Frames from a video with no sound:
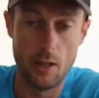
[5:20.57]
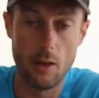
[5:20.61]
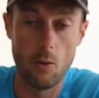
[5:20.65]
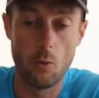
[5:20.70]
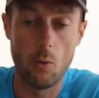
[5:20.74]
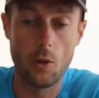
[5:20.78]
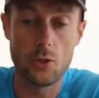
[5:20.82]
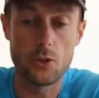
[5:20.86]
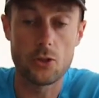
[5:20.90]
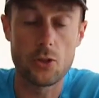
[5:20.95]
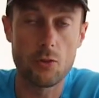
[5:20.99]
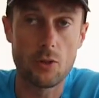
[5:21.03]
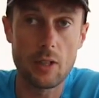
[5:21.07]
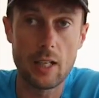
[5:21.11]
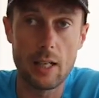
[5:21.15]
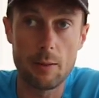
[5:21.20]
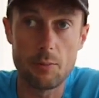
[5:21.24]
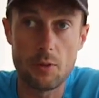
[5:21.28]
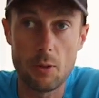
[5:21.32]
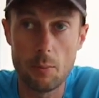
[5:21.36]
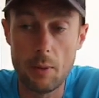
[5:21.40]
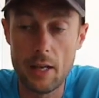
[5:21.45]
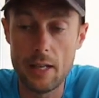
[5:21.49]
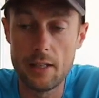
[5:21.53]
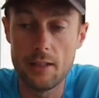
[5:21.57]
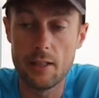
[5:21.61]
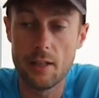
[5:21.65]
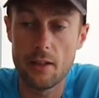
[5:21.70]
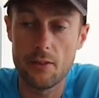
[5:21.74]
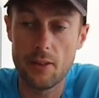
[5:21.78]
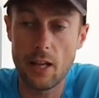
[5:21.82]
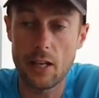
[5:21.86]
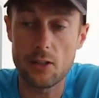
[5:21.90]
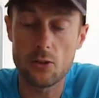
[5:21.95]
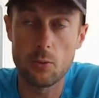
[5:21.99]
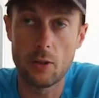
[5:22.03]
Once you've clipped them in,
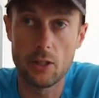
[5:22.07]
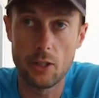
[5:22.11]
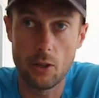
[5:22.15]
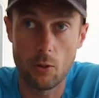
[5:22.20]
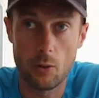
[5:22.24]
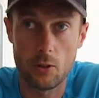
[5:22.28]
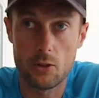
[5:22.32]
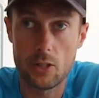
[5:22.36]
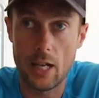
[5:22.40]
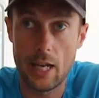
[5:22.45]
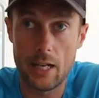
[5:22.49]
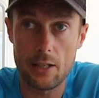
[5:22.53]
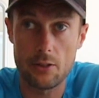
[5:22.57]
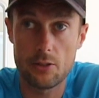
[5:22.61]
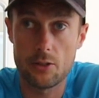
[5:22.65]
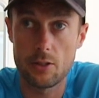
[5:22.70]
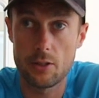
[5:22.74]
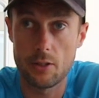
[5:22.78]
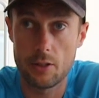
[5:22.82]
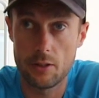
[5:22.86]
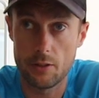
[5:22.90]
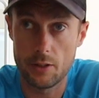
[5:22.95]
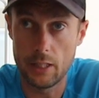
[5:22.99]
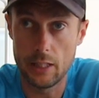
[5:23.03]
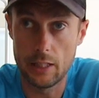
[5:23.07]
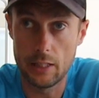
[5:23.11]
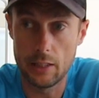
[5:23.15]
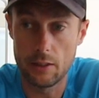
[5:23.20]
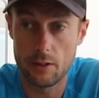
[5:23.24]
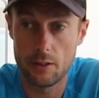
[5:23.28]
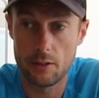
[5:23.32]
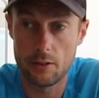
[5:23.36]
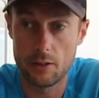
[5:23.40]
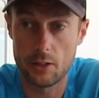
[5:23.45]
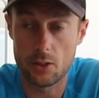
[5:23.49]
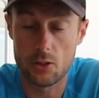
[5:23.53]
that's when you attach the
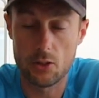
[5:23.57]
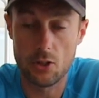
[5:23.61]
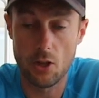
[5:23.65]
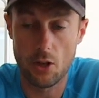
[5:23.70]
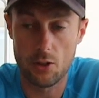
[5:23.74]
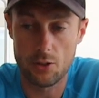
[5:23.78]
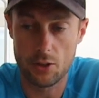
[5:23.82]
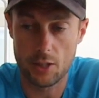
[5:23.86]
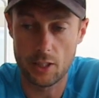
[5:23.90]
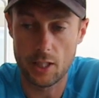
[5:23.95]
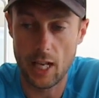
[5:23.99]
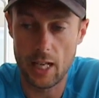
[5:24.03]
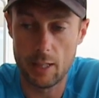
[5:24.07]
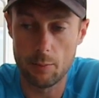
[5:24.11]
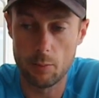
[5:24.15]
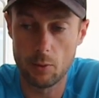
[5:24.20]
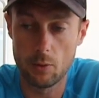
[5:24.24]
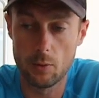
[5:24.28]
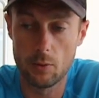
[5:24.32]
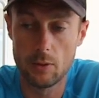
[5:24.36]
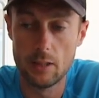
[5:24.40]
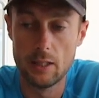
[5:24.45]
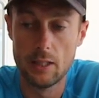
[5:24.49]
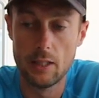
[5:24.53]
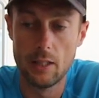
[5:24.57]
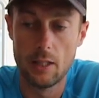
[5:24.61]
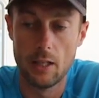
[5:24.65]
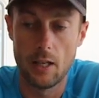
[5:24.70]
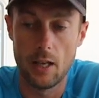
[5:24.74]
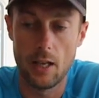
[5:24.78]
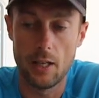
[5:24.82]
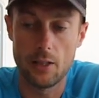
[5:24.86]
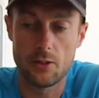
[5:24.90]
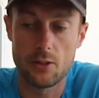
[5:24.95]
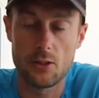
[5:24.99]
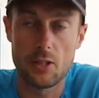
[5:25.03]
charging cable.
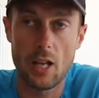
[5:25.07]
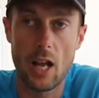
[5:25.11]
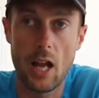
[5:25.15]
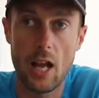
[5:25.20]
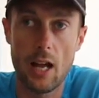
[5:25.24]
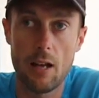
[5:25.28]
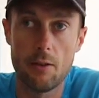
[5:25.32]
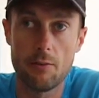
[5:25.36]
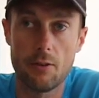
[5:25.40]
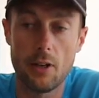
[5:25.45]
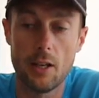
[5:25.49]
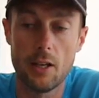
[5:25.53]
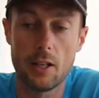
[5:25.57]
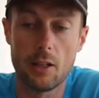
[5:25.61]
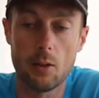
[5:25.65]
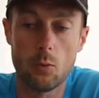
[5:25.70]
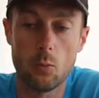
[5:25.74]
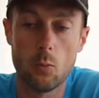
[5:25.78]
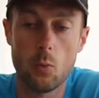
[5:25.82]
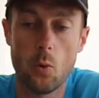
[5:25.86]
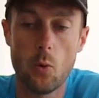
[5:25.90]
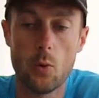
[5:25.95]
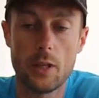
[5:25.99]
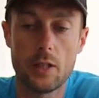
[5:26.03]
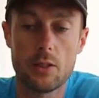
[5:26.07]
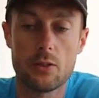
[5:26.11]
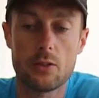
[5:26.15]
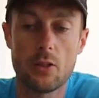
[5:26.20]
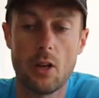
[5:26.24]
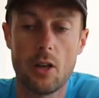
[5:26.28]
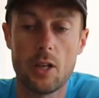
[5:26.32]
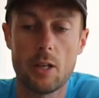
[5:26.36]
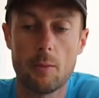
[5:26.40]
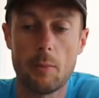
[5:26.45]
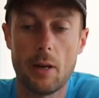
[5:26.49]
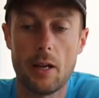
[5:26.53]
It does have a little warning
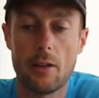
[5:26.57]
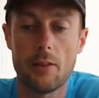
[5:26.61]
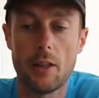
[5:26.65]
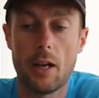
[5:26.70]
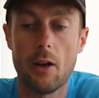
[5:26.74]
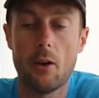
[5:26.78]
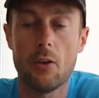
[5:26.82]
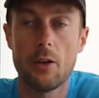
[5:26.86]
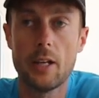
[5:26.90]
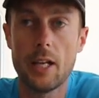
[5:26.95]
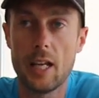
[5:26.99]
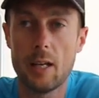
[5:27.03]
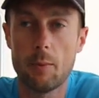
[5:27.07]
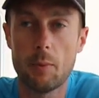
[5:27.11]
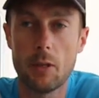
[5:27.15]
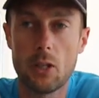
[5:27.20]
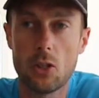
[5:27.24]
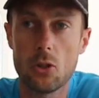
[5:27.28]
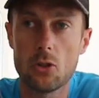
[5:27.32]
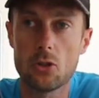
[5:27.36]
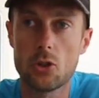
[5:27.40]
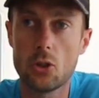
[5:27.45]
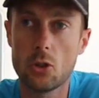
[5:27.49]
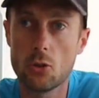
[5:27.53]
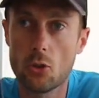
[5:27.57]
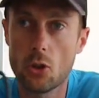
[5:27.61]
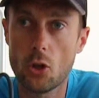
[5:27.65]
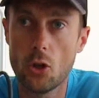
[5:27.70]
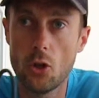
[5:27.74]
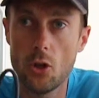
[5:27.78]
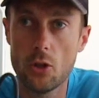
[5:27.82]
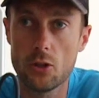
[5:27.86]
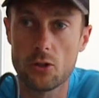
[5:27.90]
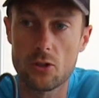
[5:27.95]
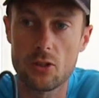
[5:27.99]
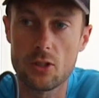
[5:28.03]
sign about that on here, because you
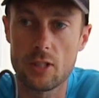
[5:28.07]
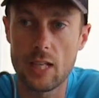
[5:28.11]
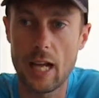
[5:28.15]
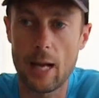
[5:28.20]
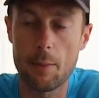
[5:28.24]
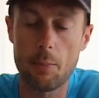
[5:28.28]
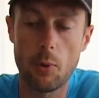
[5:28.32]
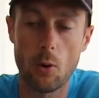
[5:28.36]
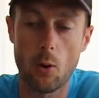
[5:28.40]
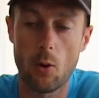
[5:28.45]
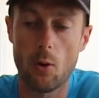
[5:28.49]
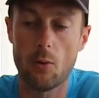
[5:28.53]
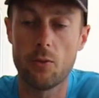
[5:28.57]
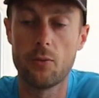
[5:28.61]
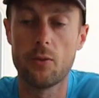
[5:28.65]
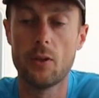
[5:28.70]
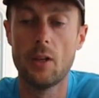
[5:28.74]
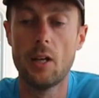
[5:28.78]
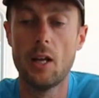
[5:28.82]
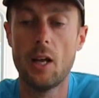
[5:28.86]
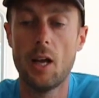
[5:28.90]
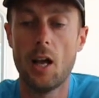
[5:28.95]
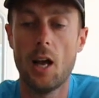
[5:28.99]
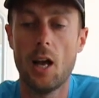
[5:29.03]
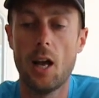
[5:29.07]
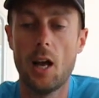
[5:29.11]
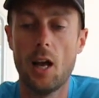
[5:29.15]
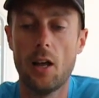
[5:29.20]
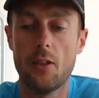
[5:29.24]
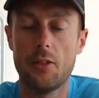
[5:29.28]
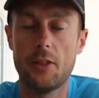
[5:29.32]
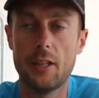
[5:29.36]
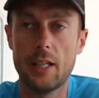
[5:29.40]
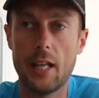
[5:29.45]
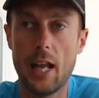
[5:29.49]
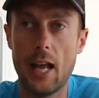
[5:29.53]
could snap off
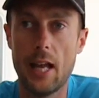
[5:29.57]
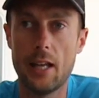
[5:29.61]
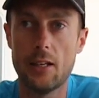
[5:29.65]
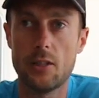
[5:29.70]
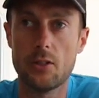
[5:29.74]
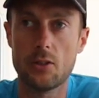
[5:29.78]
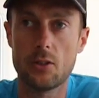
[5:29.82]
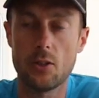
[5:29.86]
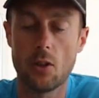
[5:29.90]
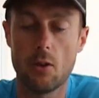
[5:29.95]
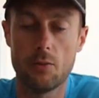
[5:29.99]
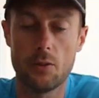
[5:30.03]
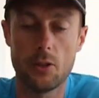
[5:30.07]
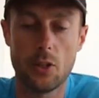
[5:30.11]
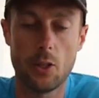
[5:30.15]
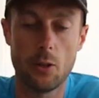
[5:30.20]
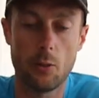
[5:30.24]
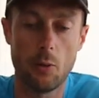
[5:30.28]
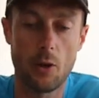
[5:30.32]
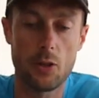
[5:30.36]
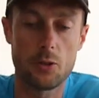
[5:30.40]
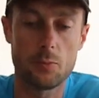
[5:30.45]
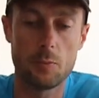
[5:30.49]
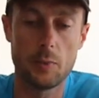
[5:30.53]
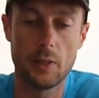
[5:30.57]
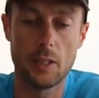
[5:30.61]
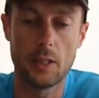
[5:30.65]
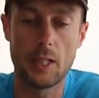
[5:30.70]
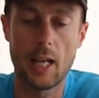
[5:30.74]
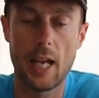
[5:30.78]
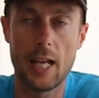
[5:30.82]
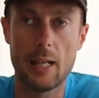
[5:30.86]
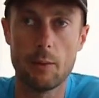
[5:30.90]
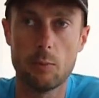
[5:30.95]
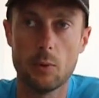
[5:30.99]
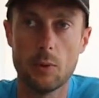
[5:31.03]
the end of the USB
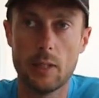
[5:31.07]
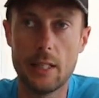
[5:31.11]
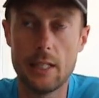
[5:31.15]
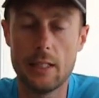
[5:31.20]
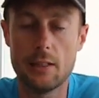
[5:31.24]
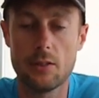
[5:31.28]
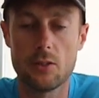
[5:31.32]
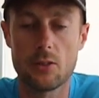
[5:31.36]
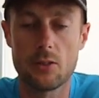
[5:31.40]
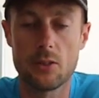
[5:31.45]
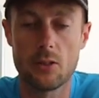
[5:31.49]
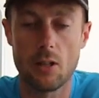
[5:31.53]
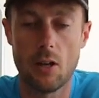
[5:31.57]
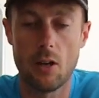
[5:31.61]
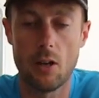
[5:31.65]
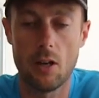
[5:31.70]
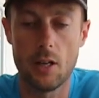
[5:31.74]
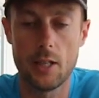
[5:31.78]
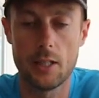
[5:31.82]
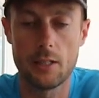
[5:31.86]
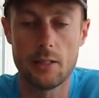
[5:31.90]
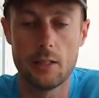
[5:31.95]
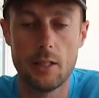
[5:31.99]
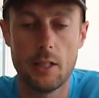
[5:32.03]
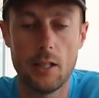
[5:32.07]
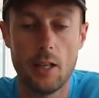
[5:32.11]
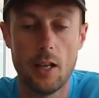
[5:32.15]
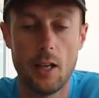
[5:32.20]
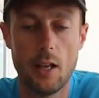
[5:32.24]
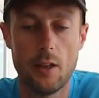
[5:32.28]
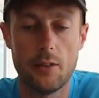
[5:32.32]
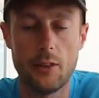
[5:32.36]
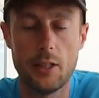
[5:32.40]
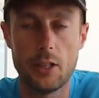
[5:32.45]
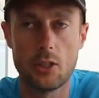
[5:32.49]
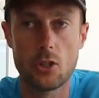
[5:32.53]
cable inside
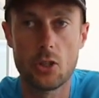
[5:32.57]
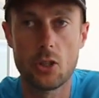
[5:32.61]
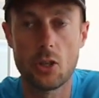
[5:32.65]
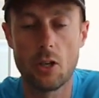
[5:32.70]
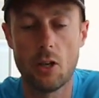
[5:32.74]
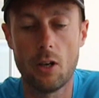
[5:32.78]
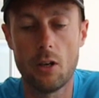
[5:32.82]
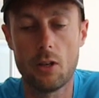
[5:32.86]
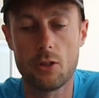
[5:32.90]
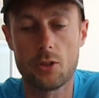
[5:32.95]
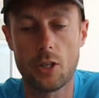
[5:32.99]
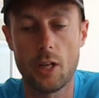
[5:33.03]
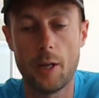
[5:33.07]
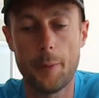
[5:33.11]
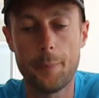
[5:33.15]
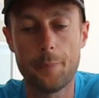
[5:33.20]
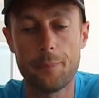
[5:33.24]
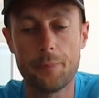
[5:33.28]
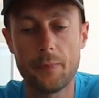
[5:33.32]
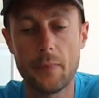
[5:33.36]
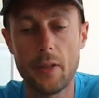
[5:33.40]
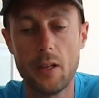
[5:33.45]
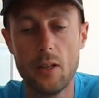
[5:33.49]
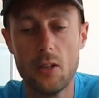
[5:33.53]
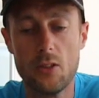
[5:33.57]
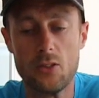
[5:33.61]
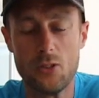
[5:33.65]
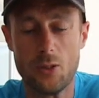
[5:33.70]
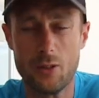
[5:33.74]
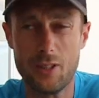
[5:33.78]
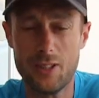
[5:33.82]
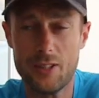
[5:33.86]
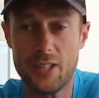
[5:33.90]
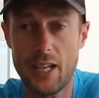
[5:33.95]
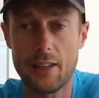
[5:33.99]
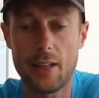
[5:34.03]
the charger. So I'm
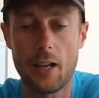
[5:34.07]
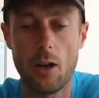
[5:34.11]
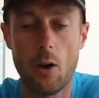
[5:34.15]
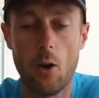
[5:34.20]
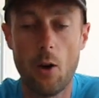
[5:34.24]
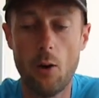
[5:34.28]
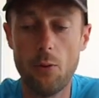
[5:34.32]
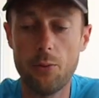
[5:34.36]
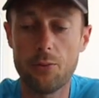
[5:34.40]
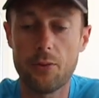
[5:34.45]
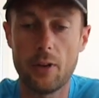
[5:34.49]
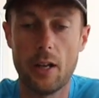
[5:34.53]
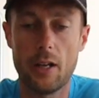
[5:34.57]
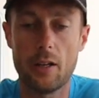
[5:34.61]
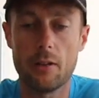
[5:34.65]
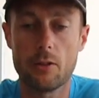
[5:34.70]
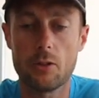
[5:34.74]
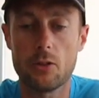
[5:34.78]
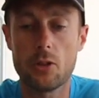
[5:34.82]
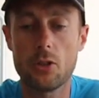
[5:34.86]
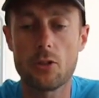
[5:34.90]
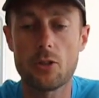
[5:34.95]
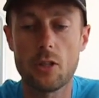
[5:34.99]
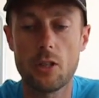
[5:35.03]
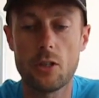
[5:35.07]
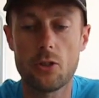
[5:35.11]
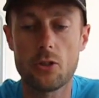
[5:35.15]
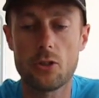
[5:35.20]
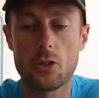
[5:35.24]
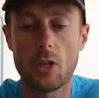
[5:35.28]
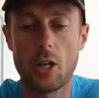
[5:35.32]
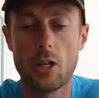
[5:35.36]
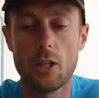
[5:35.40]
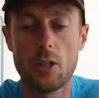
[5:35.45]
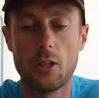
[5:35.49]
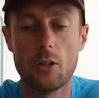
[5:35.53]
going to take that off, and I'm just going to
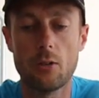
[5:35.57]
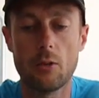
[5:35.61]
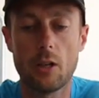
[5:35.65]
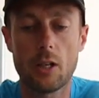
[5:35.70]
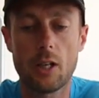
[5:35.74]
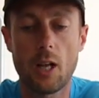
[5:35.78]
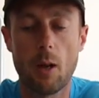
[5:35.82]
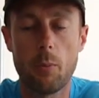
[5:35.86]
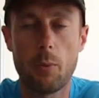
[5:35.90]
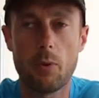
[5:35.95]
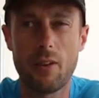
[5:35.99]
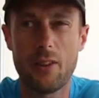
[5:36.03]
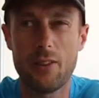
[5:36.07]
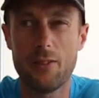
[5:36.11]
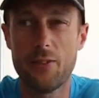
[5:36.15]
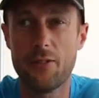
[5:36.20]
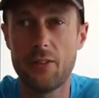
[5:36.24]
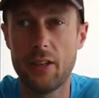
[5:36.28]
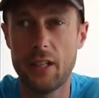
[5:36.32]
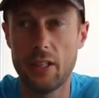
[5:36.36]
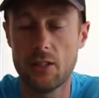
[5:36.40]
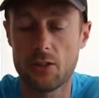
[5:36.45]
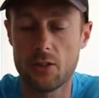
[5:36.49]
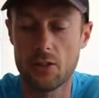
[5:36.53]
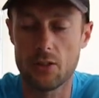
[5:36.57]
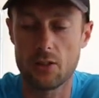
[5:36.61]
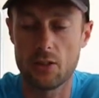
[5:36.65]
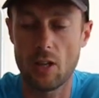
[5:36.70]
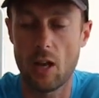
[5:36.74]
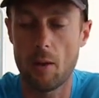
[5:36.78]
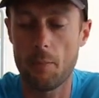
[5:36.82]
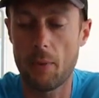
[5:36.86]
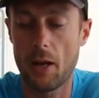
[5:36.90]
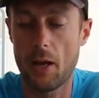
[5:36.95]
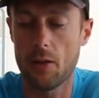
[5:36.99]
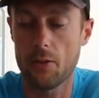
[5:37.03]
show you a couple of other features
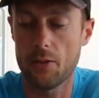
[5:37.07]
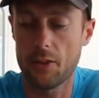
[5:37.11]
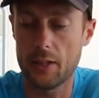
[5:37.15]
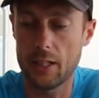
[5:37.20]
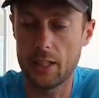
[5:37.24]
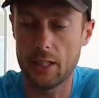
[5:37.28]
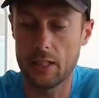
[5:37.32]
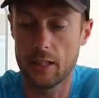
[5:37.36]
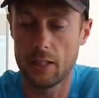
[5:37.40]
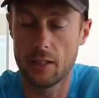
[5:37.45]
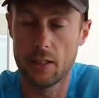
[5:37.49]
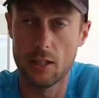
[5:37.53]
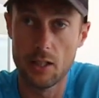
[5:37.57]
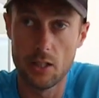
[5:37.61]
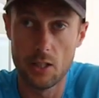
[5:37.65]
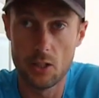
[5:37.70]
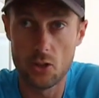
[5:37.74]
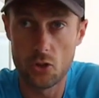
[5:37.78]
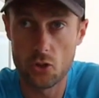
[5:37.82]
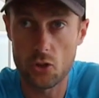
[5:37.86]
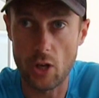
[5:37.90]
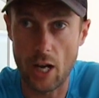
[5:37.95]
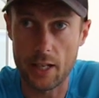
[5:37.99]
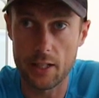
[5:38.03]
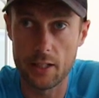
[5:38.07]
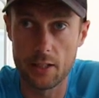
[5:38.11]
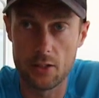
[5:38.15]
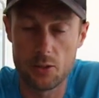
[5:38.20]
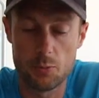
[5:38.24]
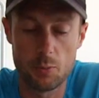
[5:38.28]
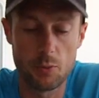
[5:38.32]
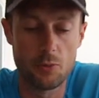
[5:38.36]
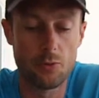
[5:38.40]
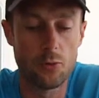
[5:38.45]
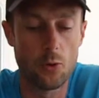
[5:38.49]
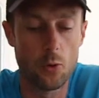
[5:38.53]
about the trackers
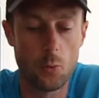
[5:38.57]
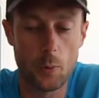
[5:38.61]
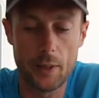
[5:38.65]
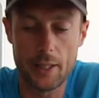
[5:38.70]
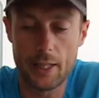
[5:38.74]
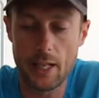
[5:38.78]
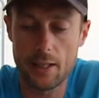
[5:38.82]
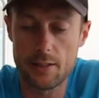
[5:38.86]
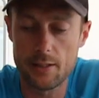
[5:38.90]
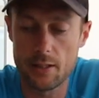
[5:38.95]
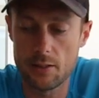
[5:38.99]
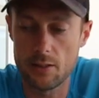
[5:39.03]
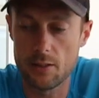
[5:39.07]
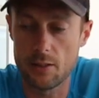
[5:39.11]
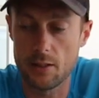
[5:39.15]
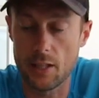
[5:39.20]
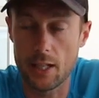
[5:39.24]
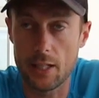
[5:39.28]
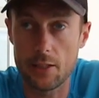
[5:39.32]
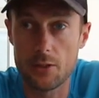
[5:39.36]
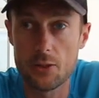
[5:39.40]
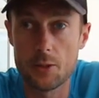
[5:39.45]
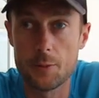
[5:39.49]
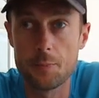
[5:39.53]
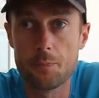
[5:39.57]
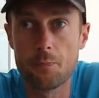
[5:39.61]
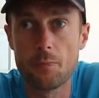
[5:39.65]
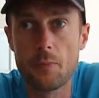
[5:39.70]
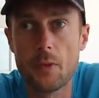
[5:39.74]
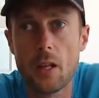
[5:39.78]
before we get into this.